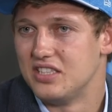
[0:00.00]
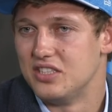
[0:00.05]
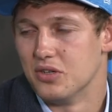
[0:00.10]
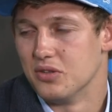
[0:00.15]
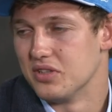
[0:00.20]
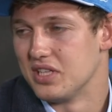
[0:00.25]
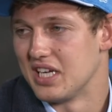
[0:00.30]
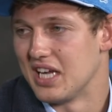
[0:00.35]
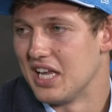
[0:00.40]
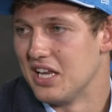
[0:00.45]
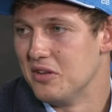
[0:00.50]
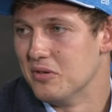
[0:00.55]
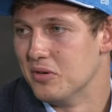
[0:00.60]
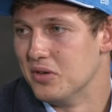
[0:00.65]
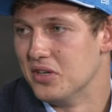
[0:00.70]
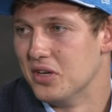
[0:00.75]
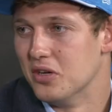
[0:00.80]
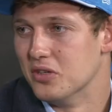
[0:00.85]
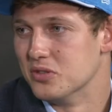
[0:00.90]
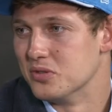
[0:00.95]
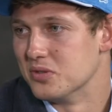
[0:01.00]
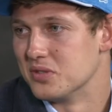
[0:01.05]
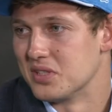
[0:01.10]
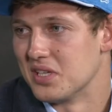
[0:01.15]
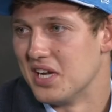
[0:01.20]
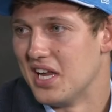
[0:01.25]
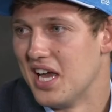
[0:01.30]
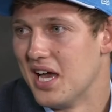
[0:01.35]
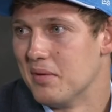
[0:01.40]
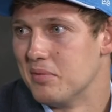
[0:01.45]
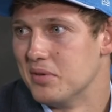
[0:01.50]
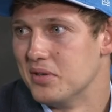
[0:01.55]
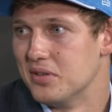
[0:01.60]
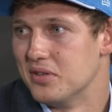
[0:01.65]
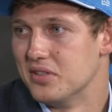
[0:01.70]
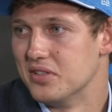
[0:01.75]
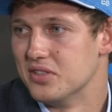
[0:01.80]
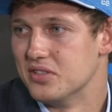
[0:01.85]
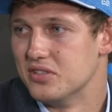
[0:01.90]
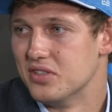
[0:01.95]
don't think anyone knows what's going to happen
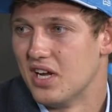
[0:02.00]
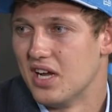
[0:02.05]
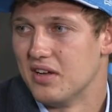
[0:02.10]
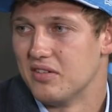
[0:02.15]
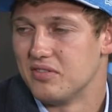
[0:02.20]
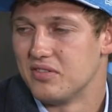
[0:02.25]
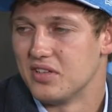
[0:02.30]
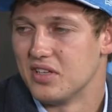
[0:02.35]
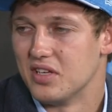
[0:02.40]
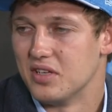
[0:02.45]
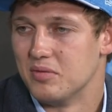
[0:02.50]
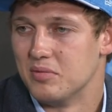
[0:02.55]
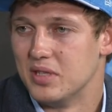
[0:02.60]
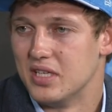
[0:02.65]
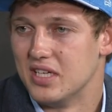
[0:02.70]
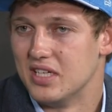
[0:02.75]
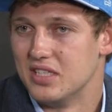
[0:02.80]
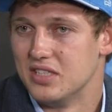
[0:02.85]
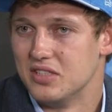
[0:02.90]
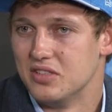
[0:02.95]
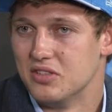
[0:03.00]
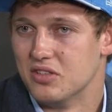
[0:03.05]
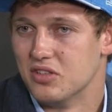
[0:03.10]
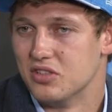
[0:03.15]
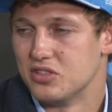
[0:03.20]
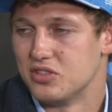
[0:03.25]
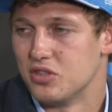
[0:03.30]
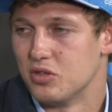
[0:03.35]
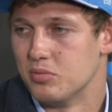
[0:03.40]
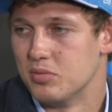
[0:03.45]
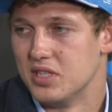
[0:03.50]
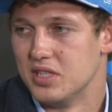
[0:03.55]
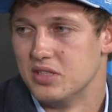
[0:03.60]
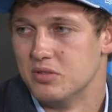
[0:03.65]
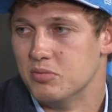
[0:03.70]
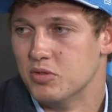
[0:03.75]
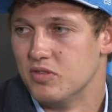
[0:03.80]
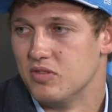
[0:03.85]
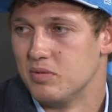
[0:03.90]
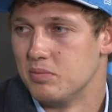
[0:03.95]
during the draft. I mean, there's so many
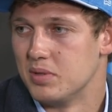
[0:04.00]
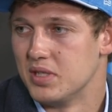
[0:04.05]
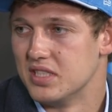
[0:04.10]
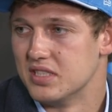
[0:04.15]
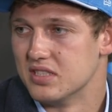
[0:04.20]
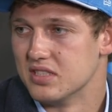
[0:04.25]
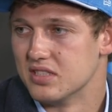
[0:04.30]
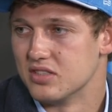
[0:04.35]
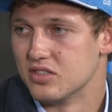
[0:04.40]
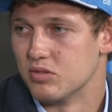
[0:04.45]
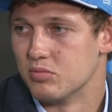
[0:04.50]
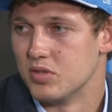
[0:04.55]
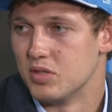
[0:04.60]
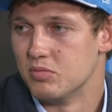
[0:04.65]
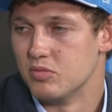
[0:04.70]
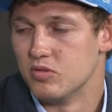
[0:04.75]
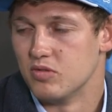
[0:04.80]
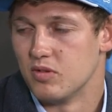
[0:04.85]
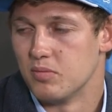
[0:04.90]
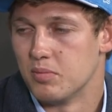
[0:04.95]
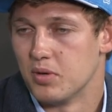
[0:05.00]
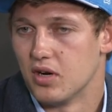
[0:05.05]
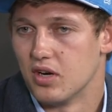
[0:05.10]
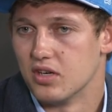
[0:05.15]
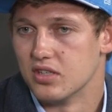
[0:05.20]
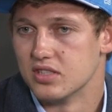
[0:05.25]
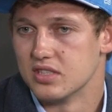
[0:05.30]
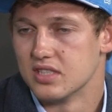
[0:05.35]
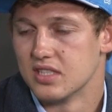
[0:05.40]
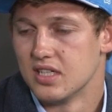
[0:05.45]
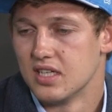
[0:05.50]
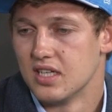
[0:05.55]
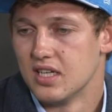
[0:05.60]
moving pieces, so many moving parts.